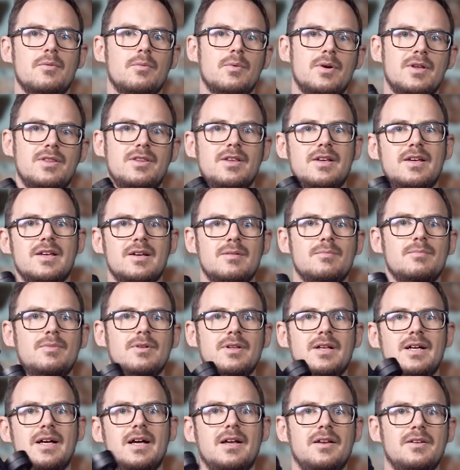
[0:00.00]
with your
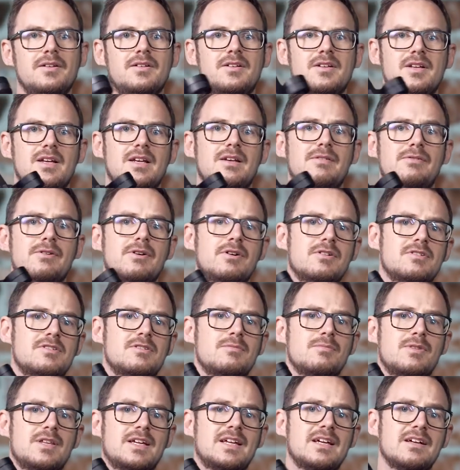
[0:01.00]
gimbal hand. And if you've got
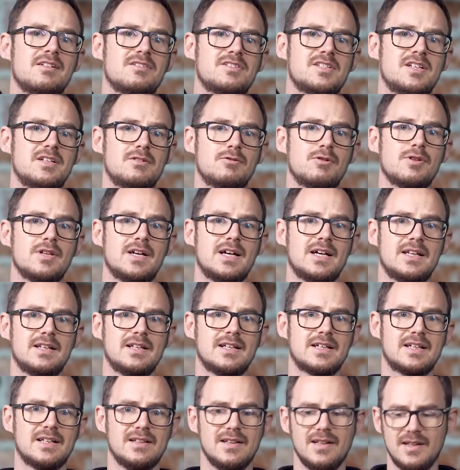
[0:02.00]
something else in your other hand,
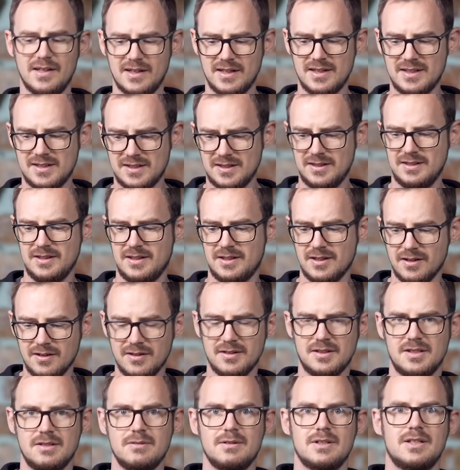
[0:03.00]
like a light, you
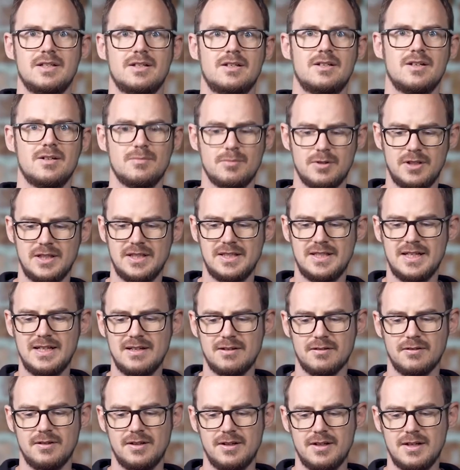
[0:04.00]
can't do it, you can't put it
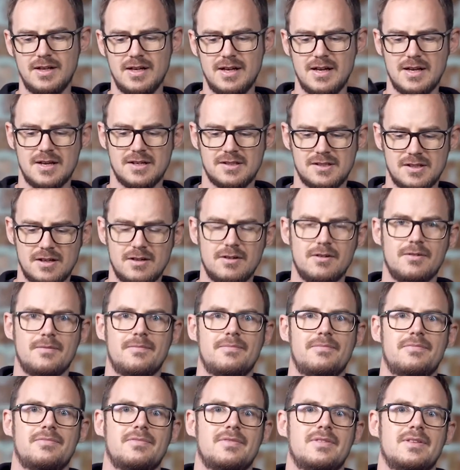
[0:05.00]
down. So
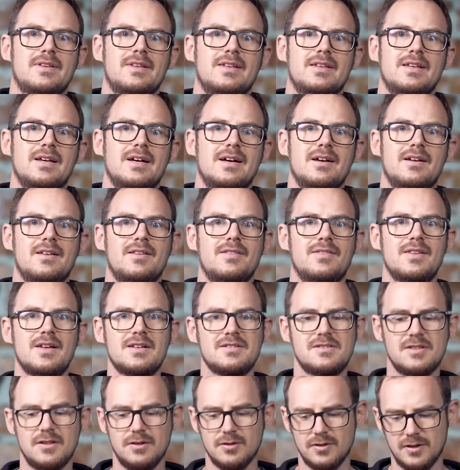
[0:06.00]
yeah,
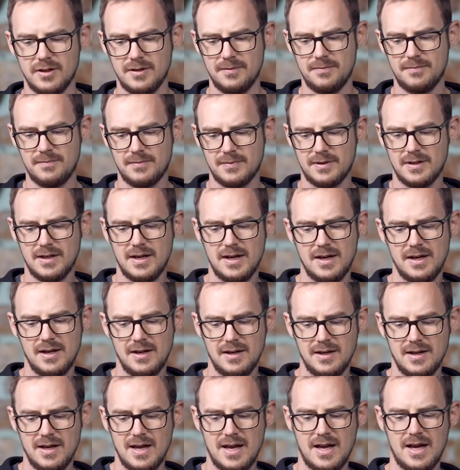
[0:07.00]
that's annoying.
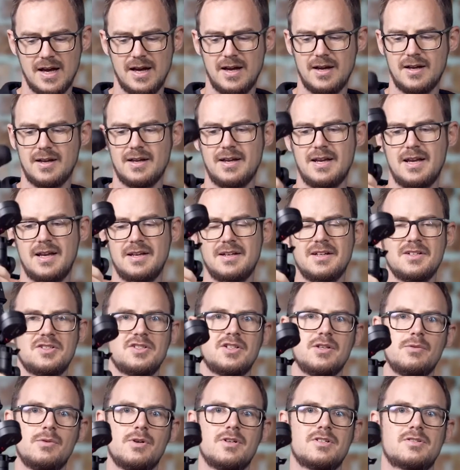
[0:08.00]
It
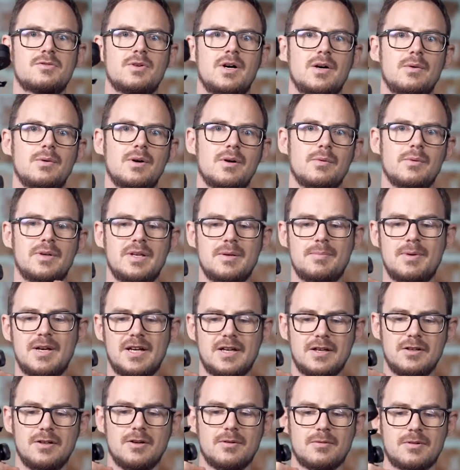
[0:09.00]
actually works quite well when you
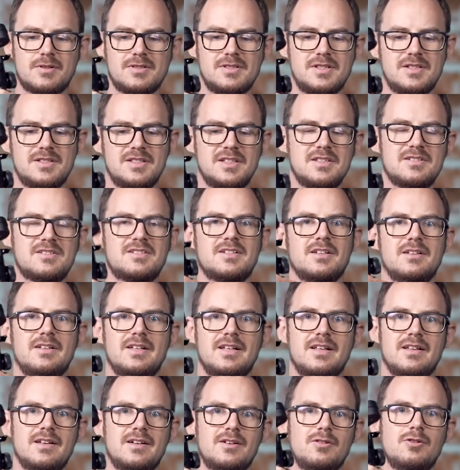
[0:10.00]
pick it up, because it's
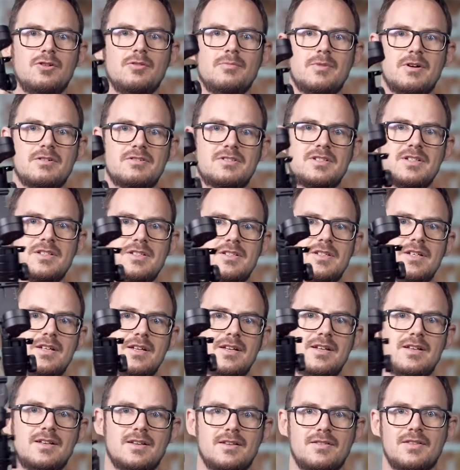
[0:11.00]
instantly like almost
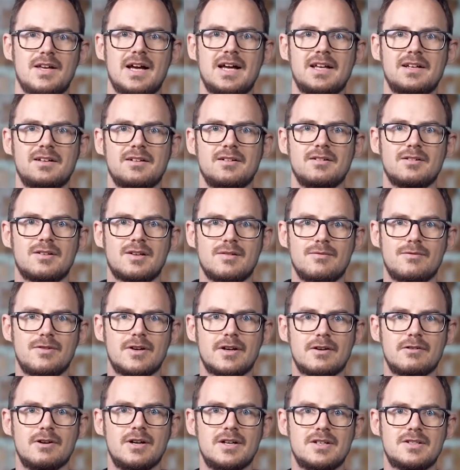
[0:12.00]
into the handle
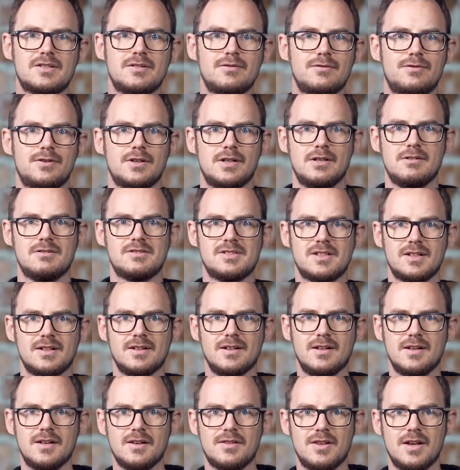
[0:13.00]
configuration for using
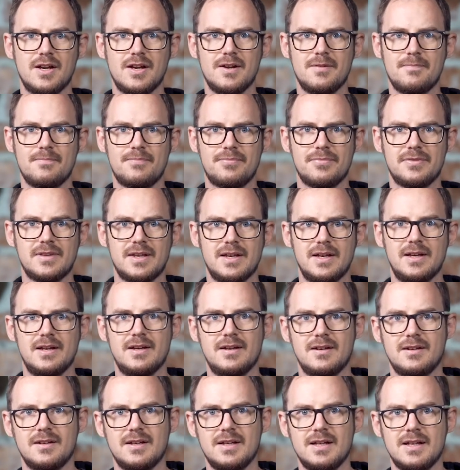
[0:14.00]
like
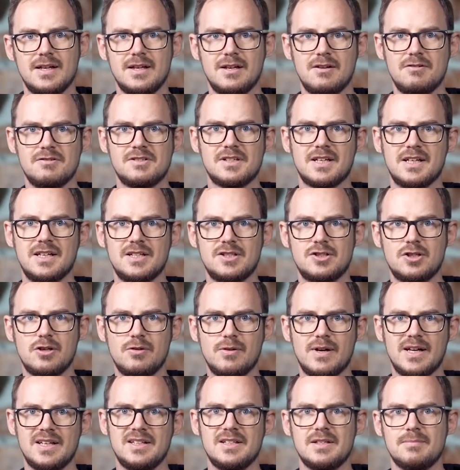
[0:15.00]
the using it in
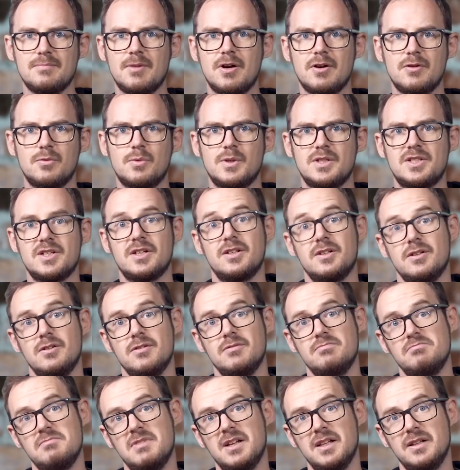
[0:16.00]
two-handed mode, which I
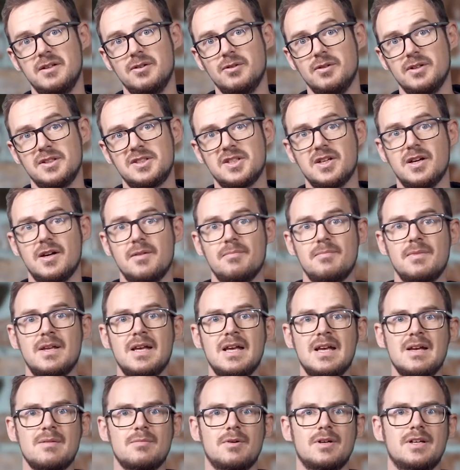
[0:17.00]
do nearly all the time.
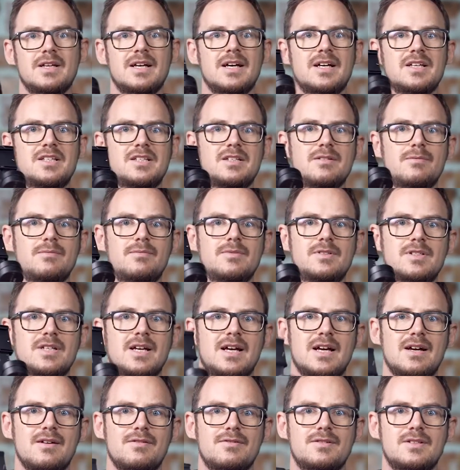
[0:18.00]
But yeah,
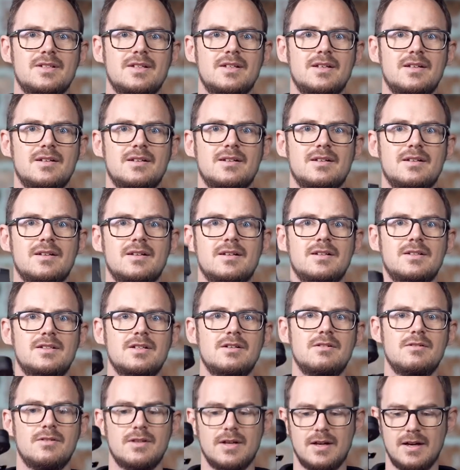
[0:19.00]
to have to
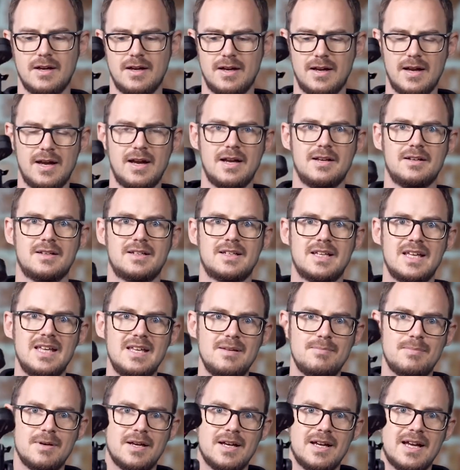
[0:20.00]
do that and
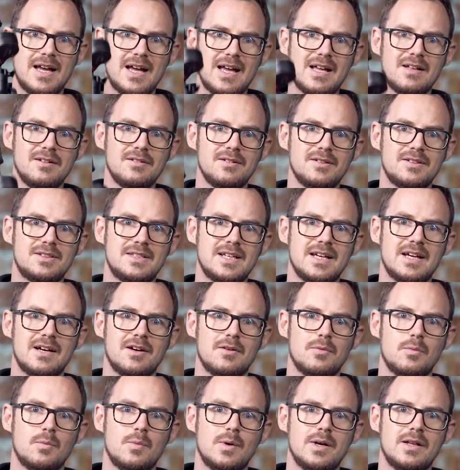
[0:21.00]
keep it held
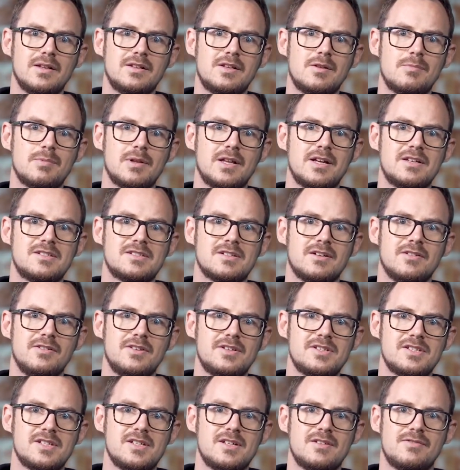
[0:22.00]
down while you place it on
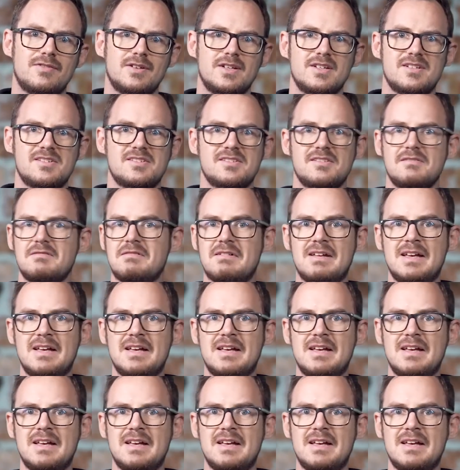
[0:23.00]
the surface,